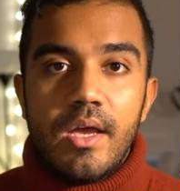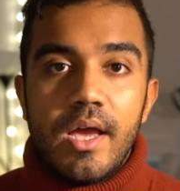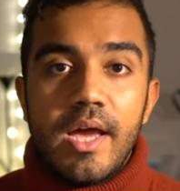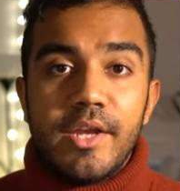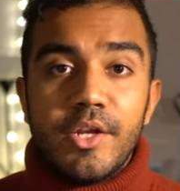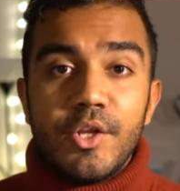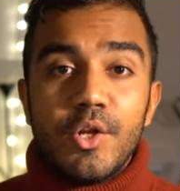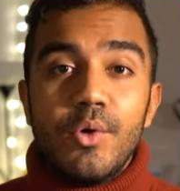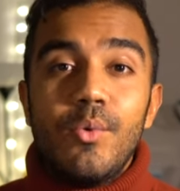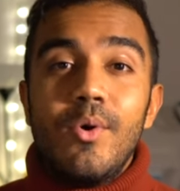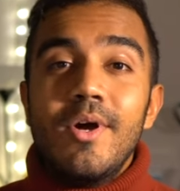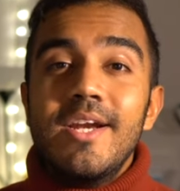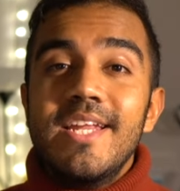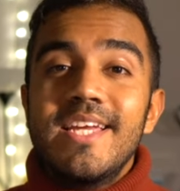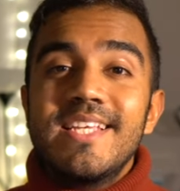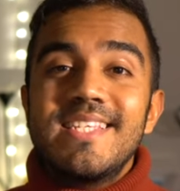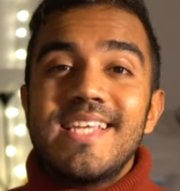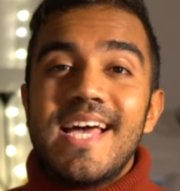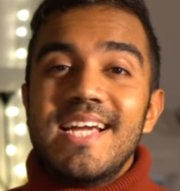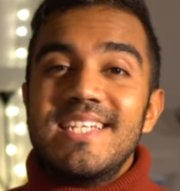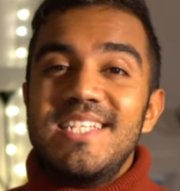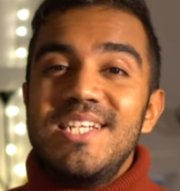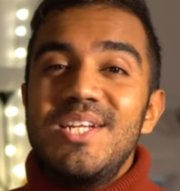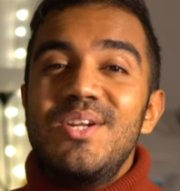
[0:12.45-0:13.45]
And you know what? It's
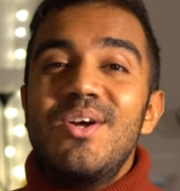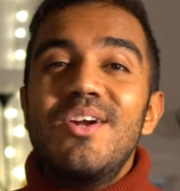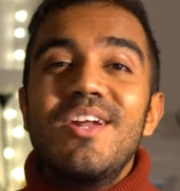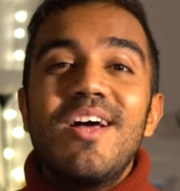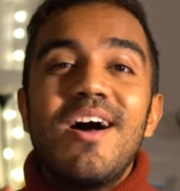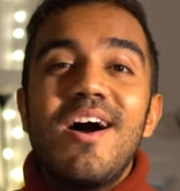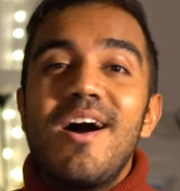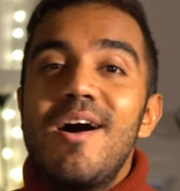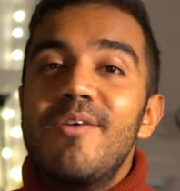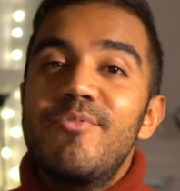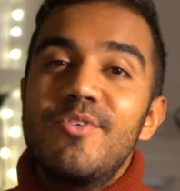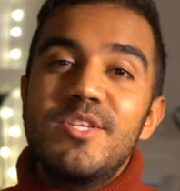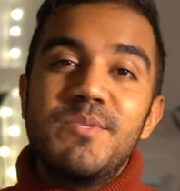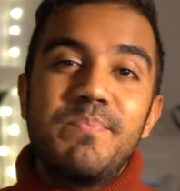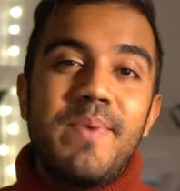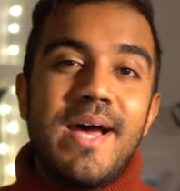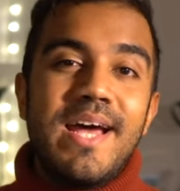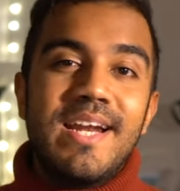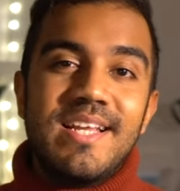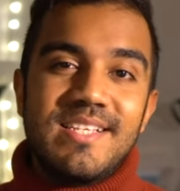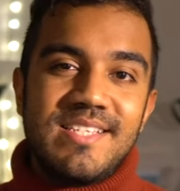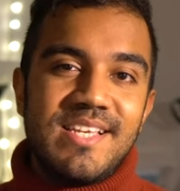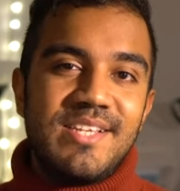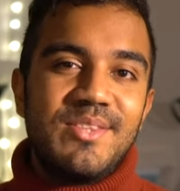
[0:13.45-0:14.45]
actually not half as
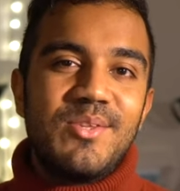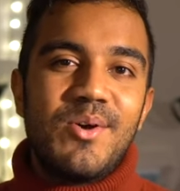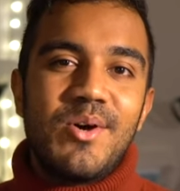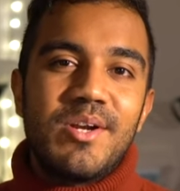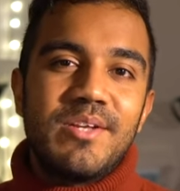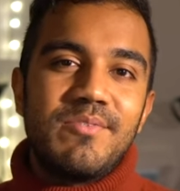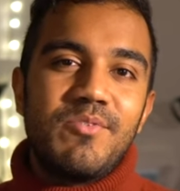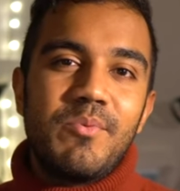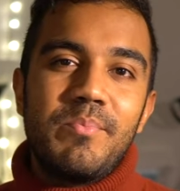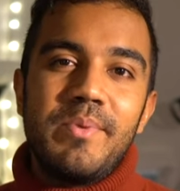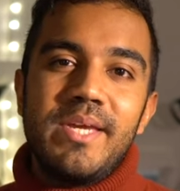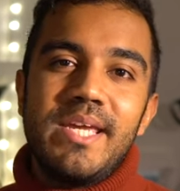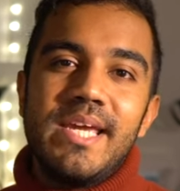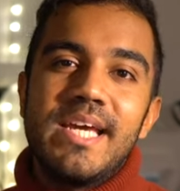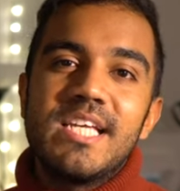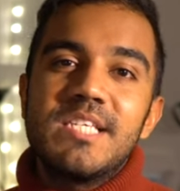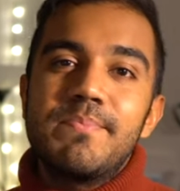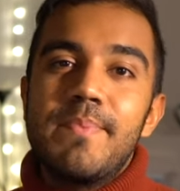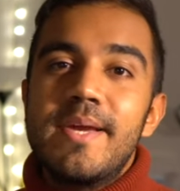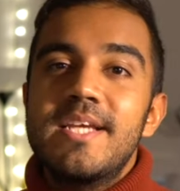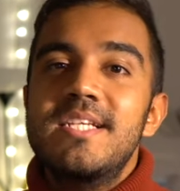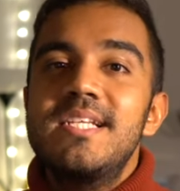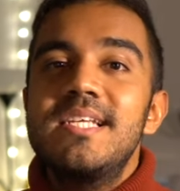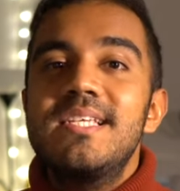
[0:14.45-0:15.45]
bad as I thought it would be,
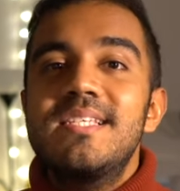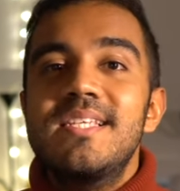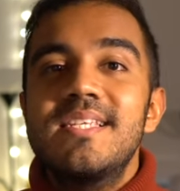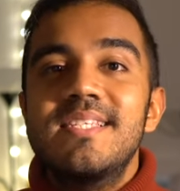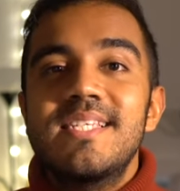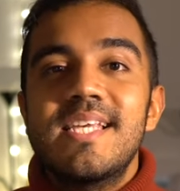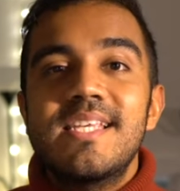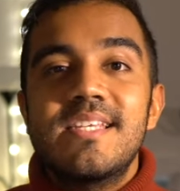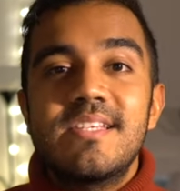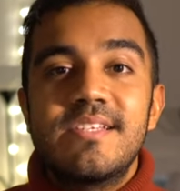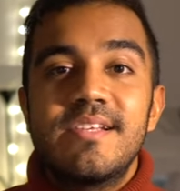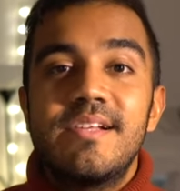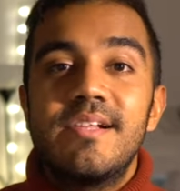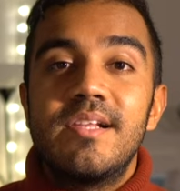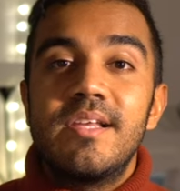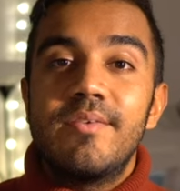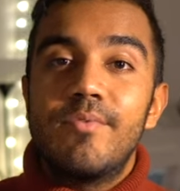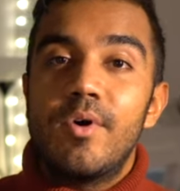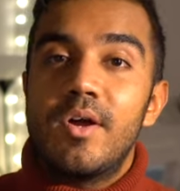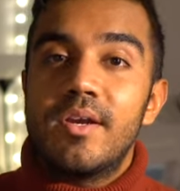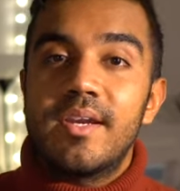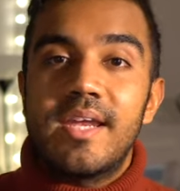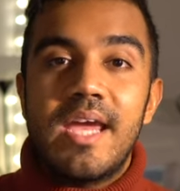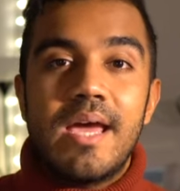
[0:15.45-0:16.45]
especially since I still live
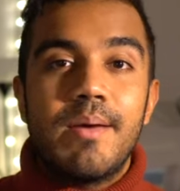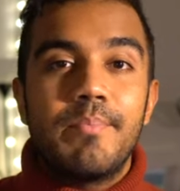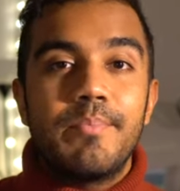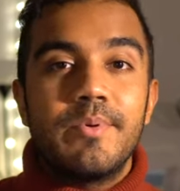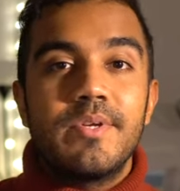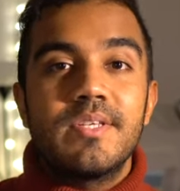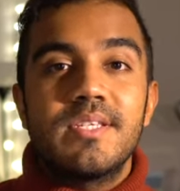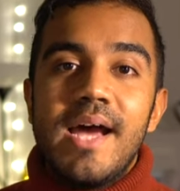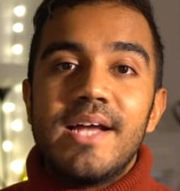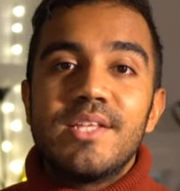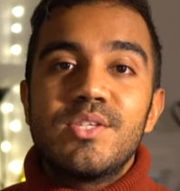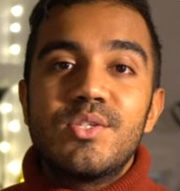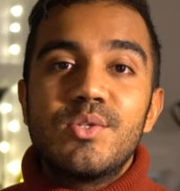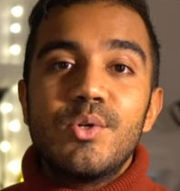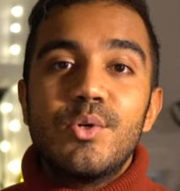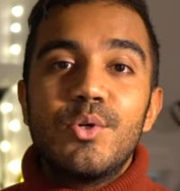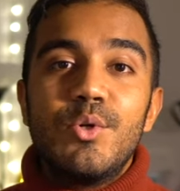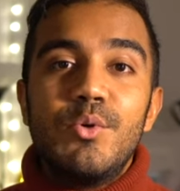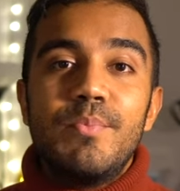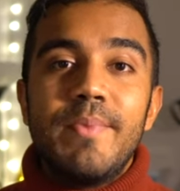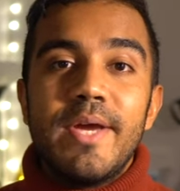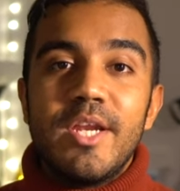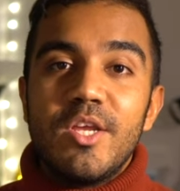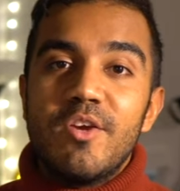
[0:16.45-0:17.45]
on campus and so
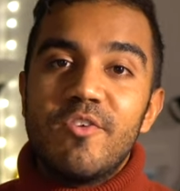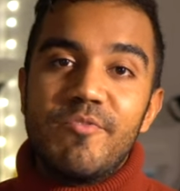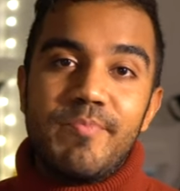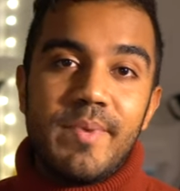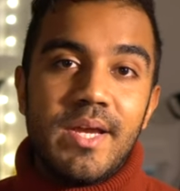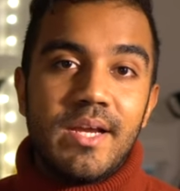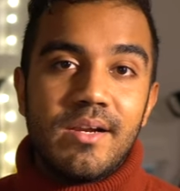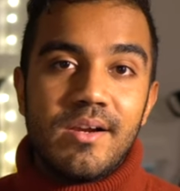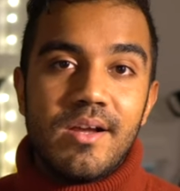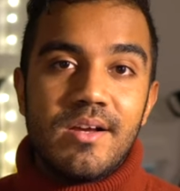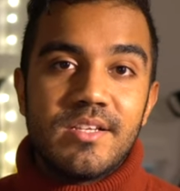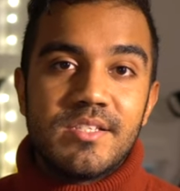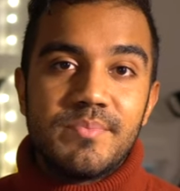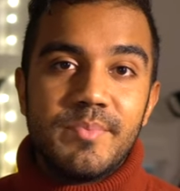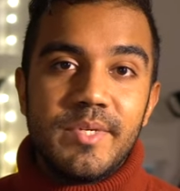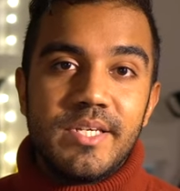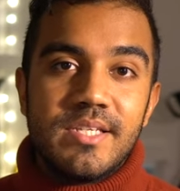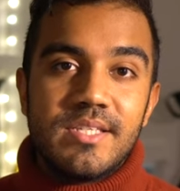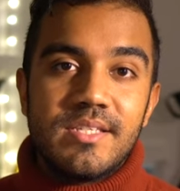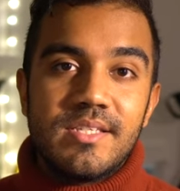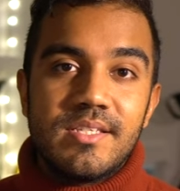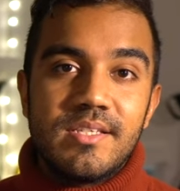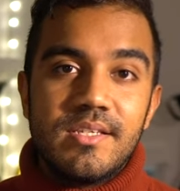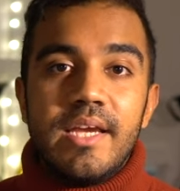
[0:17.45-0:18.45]
do many of my
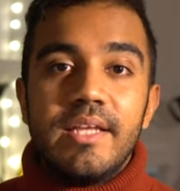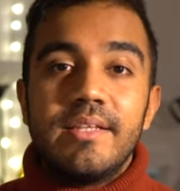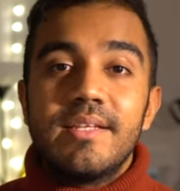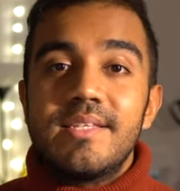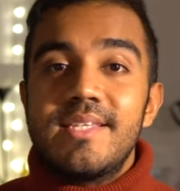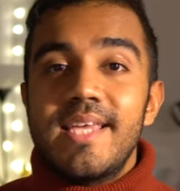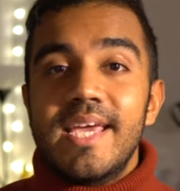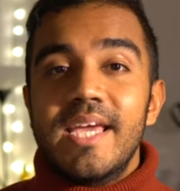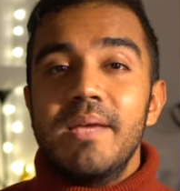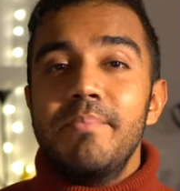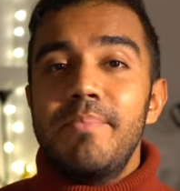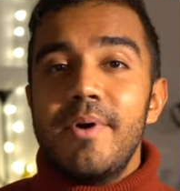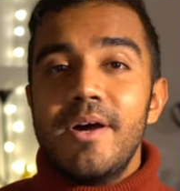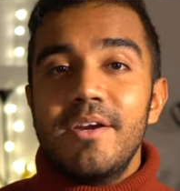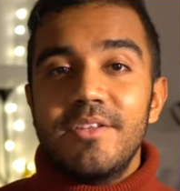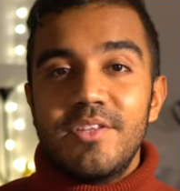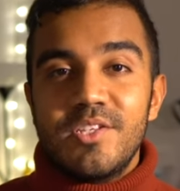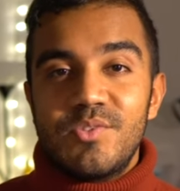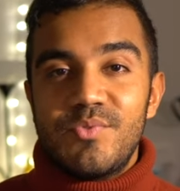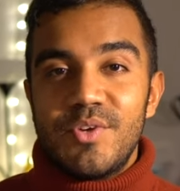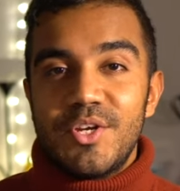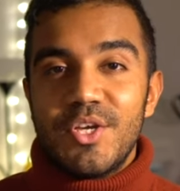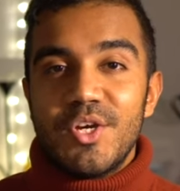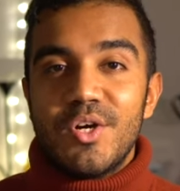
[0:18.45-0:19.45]
classmates. In the second part of
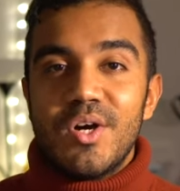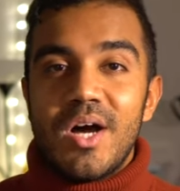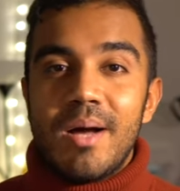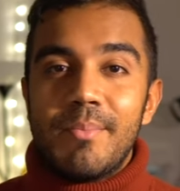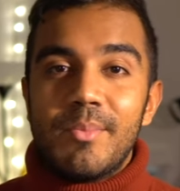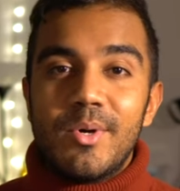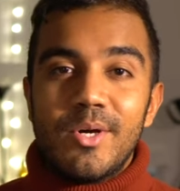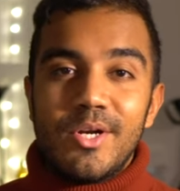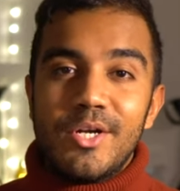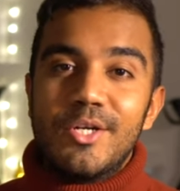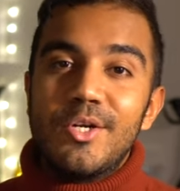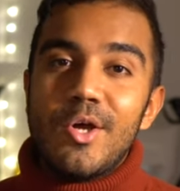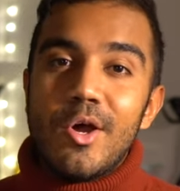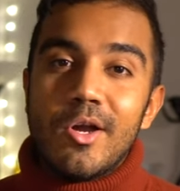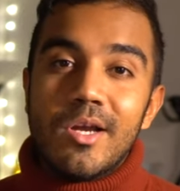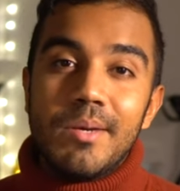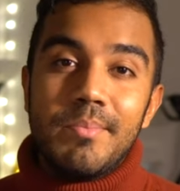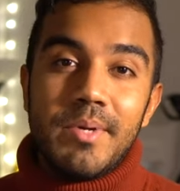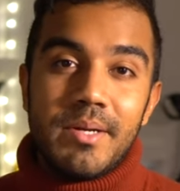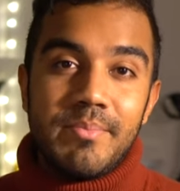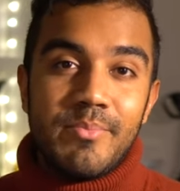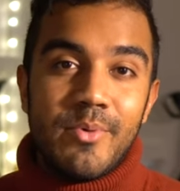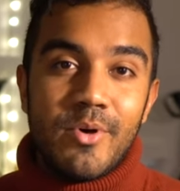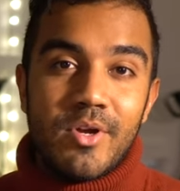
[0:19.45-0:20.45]
this video, I'm going to talk a
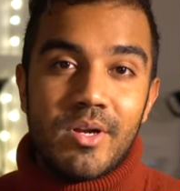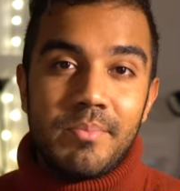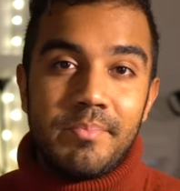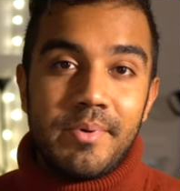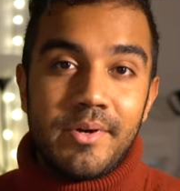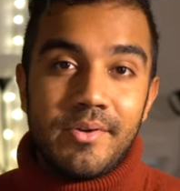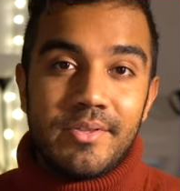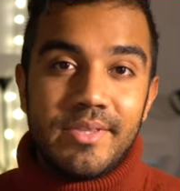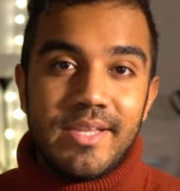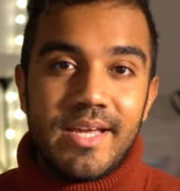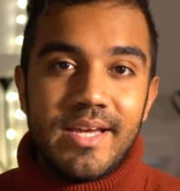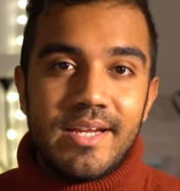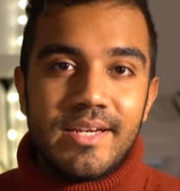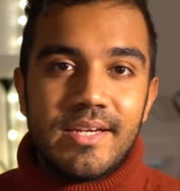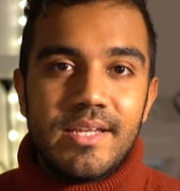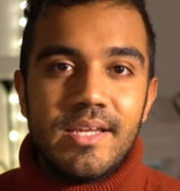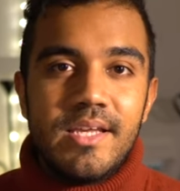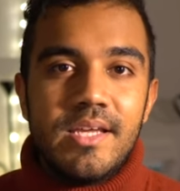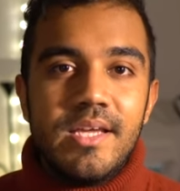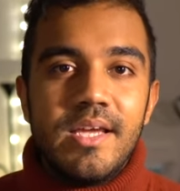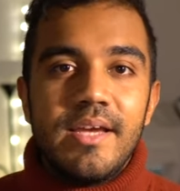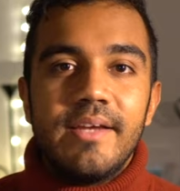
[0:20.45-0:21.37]
bit more about that.